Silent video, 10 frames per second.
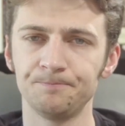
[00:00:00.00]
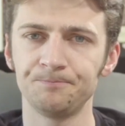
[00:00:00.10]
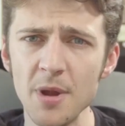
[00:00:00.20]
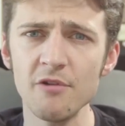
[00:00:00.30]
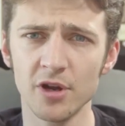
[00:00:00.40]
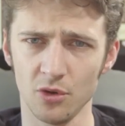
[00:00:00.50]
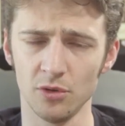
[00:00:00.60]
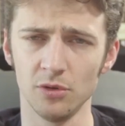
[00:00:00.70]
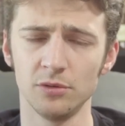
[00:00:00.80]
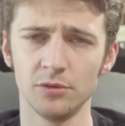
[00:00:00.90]

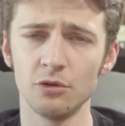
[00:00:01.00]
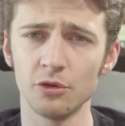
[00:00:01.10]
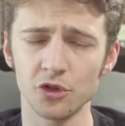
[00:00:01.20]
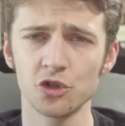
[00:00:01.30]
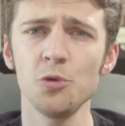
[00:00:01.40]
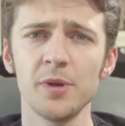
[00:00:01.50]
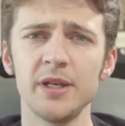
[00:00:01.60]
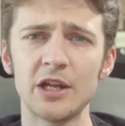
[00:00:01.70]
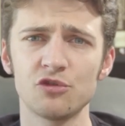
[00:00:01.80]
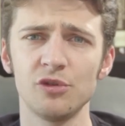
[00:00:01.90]
Miracle, or
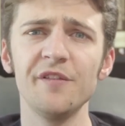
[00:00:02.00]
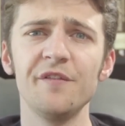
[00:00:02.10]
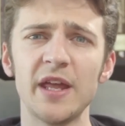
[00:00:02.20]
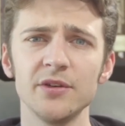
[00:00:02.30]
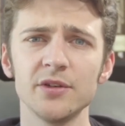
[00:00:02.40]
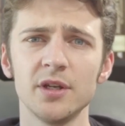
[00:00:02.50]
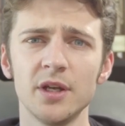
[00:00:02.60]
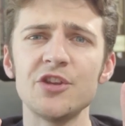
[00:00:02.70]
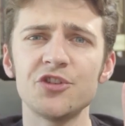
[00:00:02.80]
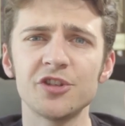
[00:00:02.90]
supernatural event,
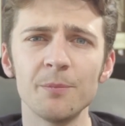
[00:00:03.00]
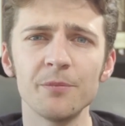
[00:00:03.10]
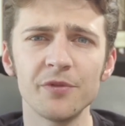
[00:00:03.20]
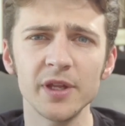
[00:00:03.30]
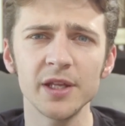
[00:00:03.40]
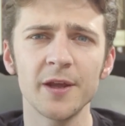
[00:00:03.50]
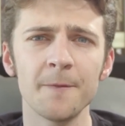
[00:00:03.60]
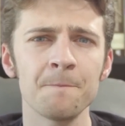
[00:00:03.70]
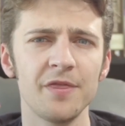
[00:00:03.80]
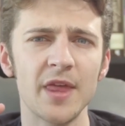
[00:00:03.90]
is something
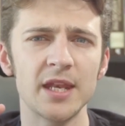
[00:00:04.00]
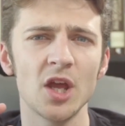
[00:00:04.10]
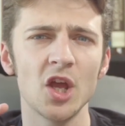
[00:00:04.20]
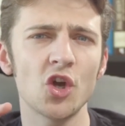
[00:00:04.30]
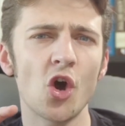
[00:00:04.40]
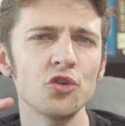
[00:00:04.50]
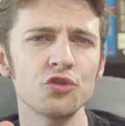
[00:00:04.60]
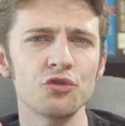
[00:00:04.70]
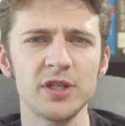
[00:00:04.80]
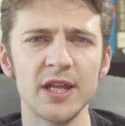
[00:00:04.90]
that
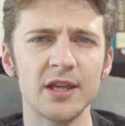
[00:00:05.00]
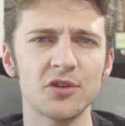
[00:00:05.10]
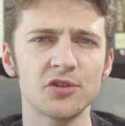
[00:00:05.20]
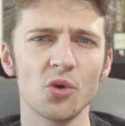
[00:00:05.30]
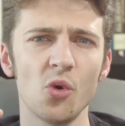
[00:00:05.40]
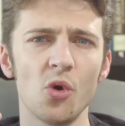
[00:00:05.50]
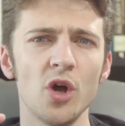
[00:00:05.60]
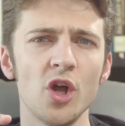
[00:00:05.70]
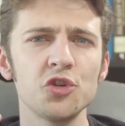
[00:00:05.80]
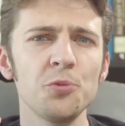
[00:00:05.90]
contradicts or
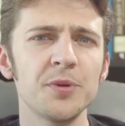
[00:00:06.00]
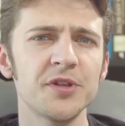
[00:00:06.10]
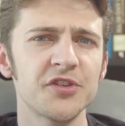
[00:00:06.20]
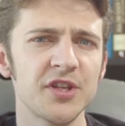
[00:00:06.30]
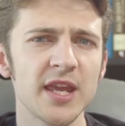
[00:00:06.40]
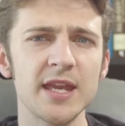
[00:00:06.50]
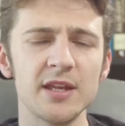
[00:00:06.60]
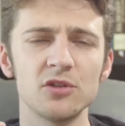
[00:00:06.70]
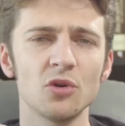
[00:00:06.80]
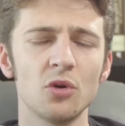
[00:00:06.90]

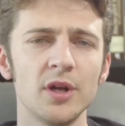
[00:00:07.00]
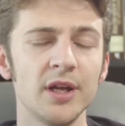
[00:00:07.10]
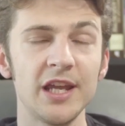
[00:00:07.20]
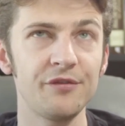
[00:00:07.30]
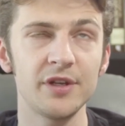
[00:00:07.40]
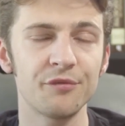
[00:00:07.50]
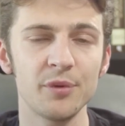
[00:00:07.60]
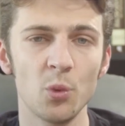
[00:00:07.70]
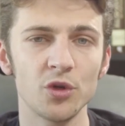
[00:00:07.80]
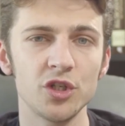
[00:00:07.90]
supersedes, or even if
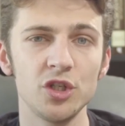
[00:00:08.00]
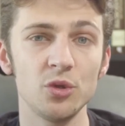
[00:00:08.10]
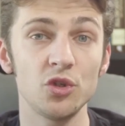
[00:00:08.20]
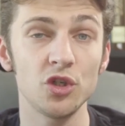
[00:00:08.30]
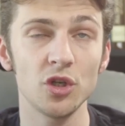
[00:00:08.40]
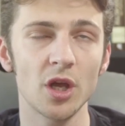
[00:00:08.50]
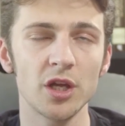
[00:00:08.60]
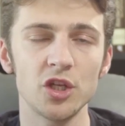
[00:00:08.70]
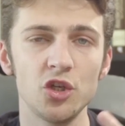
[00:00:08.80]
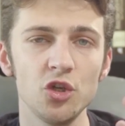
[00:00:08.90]
we want to use a
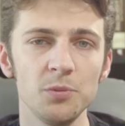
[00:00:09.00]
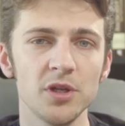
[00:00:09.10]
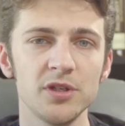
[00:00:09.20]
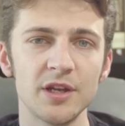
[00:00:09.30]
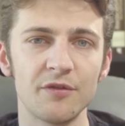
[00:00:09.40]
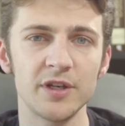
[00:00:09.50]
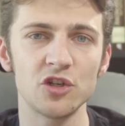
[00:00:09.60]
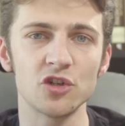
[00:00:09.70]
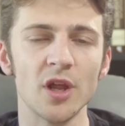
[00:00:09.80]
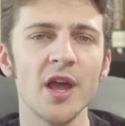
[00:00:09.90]
Humean
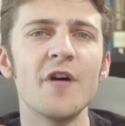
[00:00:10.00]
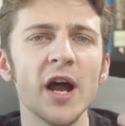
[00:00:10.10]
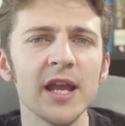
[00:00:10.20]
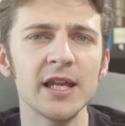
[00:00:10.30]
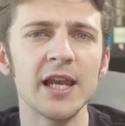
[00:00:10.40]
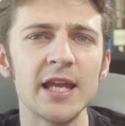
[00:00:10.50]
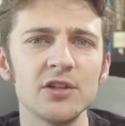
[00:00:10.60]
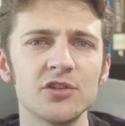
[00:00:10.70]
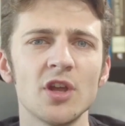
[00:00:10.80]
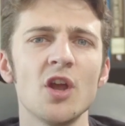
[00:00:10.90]
definition,
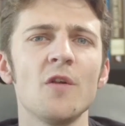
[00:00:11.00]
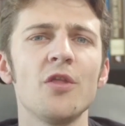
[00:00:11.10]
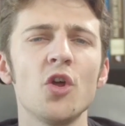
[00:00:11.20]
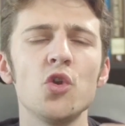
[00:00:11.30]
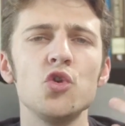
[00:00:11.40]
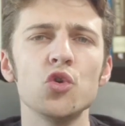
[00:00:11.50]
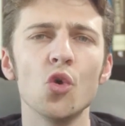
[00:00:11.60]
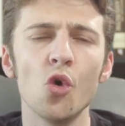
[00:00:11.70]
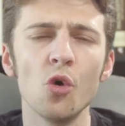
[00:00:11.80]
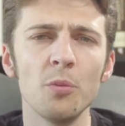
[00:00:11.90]
violates the
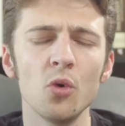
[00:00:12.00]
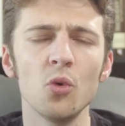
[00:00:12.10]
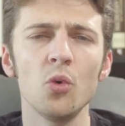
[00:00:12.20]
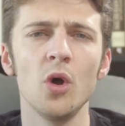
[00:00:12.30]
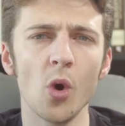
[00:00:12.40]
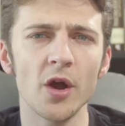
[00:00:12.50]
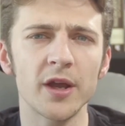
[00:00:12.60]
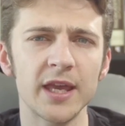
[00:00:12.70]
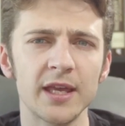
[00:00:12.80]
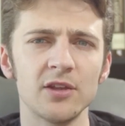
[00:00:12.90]
normal
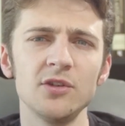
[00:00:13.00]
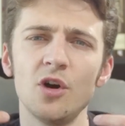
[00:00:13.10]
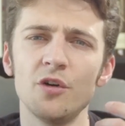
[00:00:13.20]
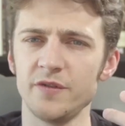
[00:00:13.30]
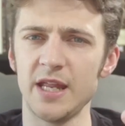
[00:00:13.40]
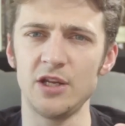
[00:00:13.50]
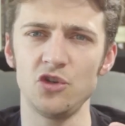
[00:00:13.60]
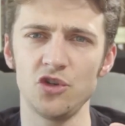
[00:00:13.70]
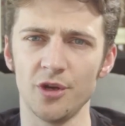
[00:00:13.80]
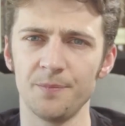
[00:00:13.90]
workings of
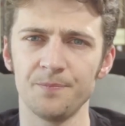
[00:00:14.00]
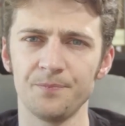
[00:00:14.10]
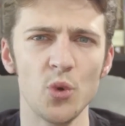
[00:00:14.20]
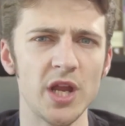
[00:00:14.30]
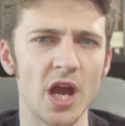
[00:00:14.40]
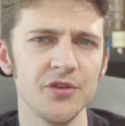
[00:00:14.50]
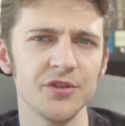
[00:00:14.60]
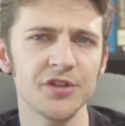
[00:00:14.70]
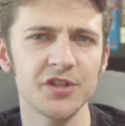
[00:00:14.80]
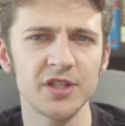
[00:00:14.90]
nature. We
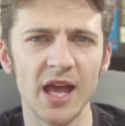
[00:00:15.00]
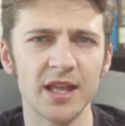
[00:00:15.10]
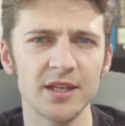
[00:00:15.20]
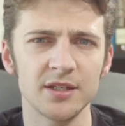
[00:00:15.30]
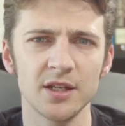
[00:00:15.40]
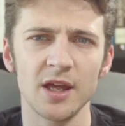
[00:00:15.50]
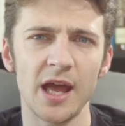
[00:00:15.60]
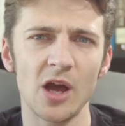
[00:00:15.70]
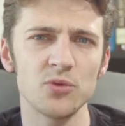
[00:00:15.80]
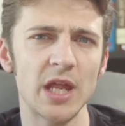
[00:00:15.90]
understand
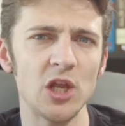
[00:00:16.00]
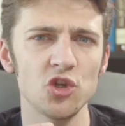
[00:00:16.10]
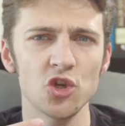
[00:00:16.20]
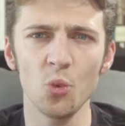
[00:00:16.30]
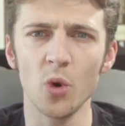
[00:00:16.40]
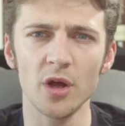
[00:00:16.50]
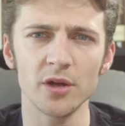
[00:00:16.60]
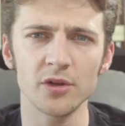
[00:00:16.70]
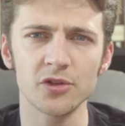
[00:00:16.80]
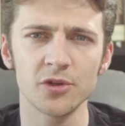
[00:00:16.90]
how nature
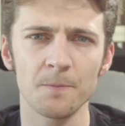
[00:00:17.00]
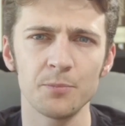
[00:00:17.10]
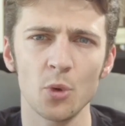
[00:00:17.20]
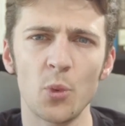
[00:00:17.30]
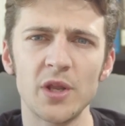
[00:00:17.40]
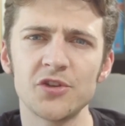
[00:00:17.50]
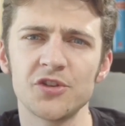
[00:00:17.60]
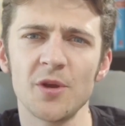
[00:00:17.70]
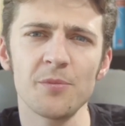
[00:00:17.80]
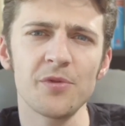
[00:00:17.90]
works, but when
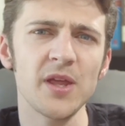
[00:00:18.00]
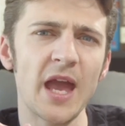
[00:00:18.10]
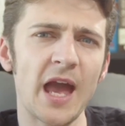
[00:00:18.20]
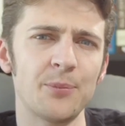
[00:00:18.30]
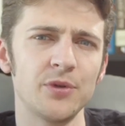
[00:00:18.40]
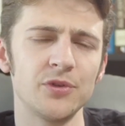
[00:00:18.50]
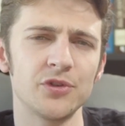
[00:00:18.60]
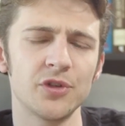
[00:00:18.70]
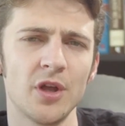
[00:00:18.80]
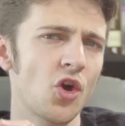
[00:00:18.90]
something
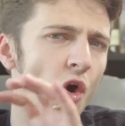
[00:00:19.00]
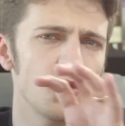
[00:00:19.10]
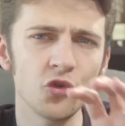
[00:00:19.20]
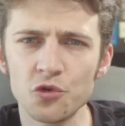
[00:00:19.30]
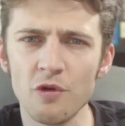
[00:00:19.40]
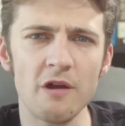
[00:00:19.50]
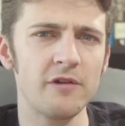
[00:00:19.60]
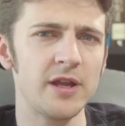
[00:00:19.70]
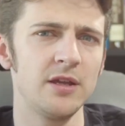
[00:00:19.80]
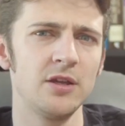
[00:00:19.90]
happens
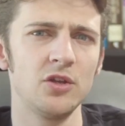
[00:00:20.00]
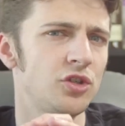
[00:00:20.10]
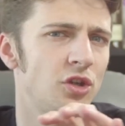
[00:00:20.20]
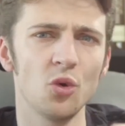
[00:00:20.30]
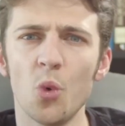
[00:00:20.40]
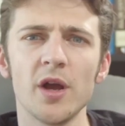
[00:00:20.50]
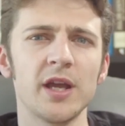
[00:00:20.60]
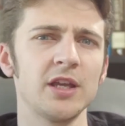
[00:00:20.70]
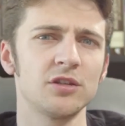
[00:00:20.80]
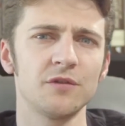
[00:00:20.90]
contrary to the
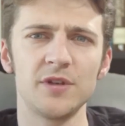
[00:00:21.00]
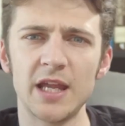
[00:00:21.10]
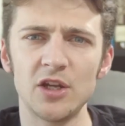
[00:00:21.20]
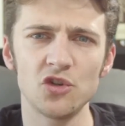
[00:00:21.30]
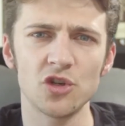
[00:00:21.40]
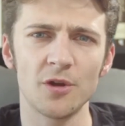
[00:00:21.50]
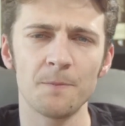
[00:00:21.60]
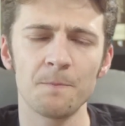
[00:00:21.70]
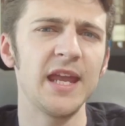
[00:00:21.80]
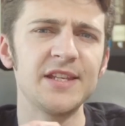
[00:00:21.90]
workings of nature,
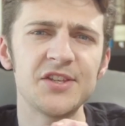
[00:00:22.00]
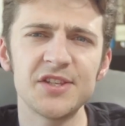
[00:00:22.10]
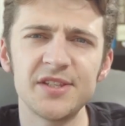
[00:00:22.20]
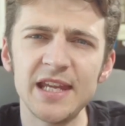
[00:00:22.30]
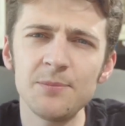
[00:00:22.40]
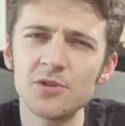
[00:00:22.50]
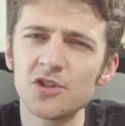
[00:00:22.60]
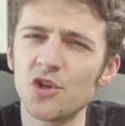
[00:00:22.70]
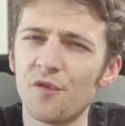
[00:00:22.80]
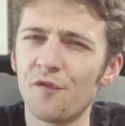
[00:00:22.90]
it seems
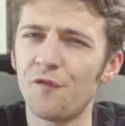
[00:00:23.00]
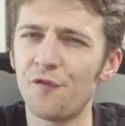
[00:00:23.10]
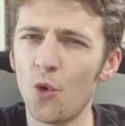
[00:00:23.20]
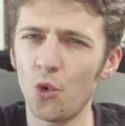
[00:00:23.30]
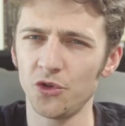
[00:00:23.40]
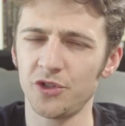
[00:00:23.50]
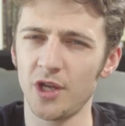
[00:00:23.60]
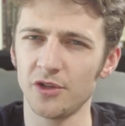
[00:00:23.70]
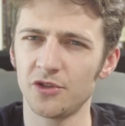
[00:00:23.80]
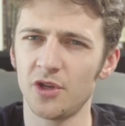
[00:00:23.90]
to force
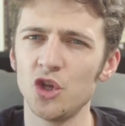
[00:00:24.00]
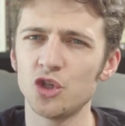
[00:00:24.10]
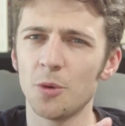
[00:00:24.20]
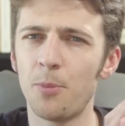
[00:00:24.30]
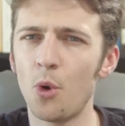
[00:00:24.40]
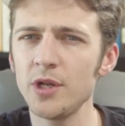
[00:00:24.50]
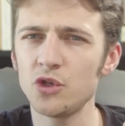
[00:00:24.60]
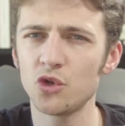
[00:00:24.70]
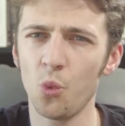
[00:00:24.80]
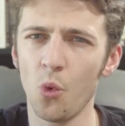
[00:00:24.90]
us to
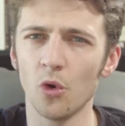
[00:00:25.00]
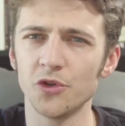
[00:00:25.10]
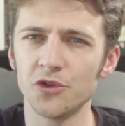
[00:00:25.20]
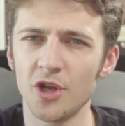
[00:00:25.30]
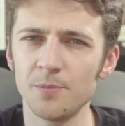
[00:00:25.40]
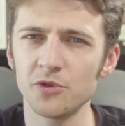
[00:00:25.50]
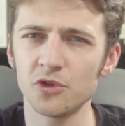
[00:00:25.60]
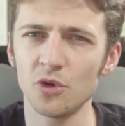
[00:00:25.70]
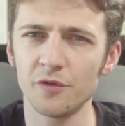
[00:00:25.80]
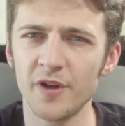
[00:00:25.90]
point towards some
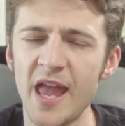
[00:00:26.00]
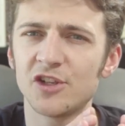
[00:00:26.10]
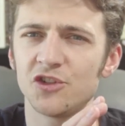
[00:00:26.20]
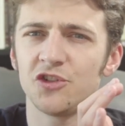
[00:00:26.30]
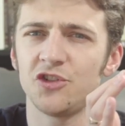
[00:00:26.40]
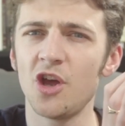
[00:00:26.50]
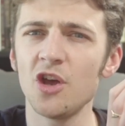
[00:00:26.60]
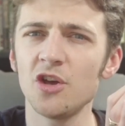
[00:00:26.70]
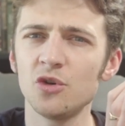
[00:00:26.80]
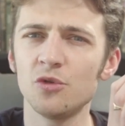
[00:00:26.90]
sort of
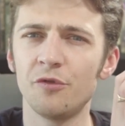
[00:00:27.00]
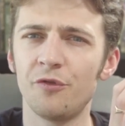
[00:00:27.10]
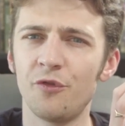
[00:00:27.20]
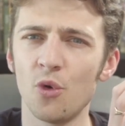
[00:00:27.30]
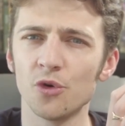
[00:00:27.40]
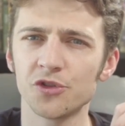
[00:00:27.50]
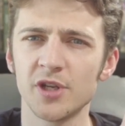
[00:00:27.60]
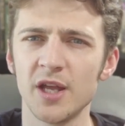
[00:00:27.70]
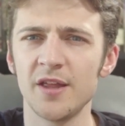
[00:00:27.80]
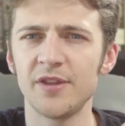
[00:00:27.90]
external
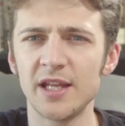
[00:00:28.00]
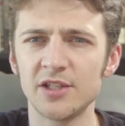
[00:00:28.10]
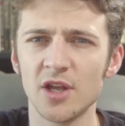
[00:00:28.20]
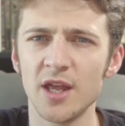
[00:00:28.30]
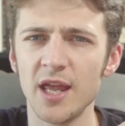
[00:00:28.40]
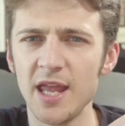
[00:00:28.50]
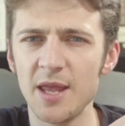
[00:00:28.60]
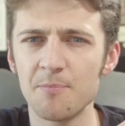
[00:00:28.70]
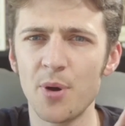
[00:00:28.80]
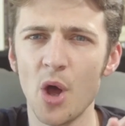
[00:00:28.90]
force that is
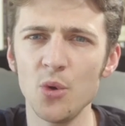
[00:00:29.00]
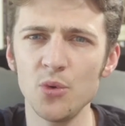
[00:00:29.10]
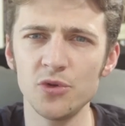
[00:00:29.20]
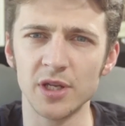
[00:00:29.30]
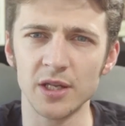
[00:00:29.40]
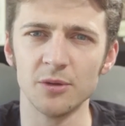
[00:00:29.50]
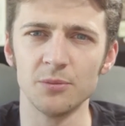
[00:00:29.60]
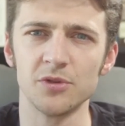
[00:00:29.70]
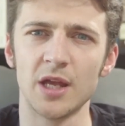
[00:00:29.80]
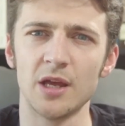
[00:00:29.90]
imposing
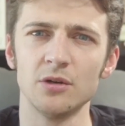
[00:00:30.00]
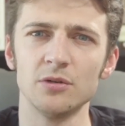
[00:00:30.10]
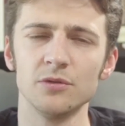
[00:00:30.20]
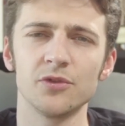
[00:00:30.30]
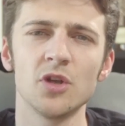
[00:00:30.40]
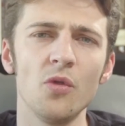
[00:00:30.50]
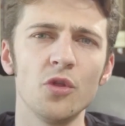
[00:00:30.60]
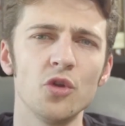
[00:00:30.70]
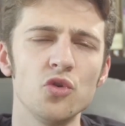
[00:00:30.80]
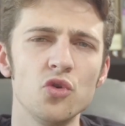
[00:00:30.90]
themselves on
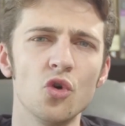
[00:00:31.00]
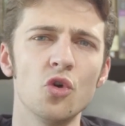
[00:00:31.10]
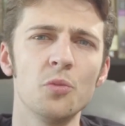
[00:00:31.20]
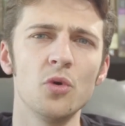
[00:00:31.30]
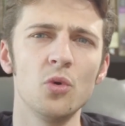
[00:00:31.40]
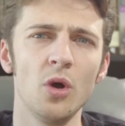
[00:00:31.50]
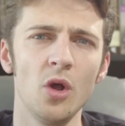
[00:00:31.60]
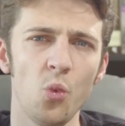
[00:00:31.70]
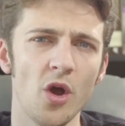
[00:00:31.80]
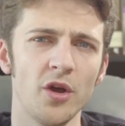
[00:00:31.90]
the normal
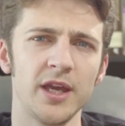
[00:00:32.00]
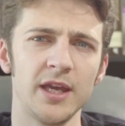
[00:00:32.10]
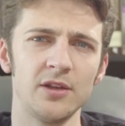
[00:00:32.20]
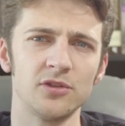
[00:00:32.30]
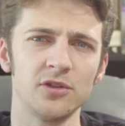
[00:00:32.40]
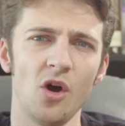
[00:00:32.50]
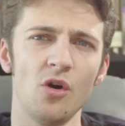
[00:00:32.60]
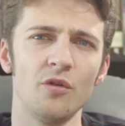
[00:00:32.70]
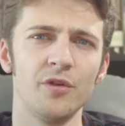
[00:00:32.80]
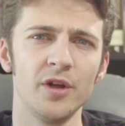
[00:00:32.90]
workings
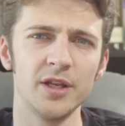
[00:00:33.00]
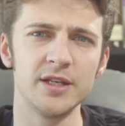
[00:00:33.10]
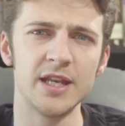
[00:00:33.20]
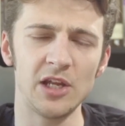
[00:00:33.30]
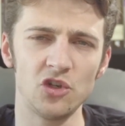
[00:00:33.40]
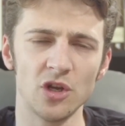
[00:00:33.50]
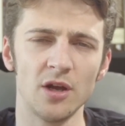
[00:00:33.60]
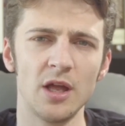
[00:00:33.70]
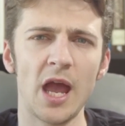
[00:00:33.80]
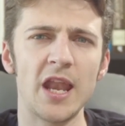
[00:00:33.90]
of
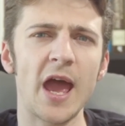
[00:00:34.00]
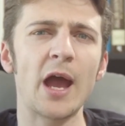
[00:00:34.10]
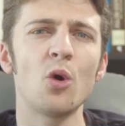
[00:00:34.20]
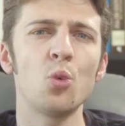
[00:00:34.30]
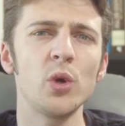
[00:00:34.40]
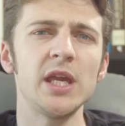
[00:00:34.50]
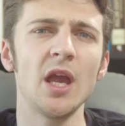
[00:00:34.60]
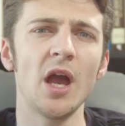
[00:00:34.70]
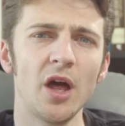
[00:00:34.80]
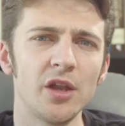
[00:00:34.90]
nature and how
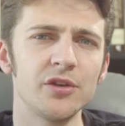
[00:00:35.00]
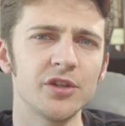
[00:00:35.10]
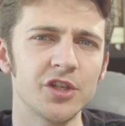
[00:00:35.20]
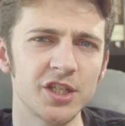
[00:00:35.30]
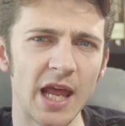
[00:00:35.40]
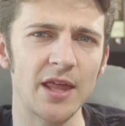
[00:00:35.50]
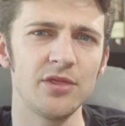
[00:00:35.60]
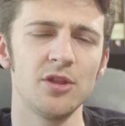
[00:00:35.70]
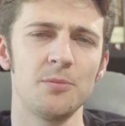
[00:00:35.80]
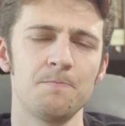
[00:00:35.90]
we
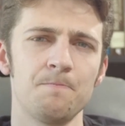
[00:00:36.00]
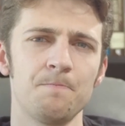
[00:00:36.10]
understand them.